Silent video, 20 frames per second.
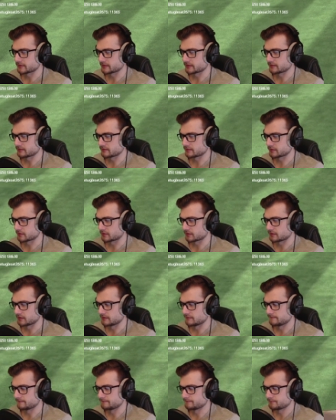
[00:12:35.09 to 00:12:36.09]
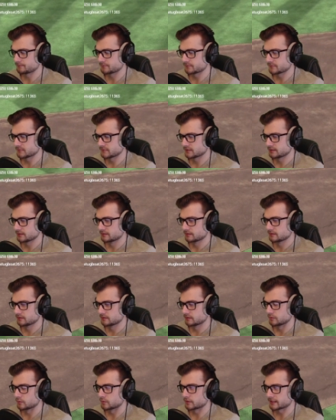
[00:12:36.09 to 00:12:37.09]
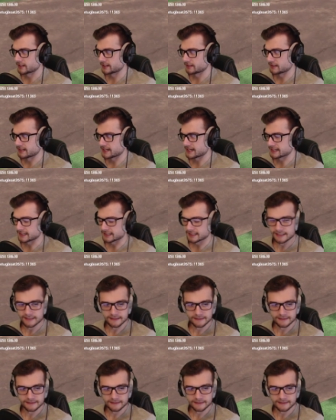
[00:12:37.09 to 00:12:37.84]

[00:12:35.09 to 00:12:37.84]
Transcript: but all good. One out knock.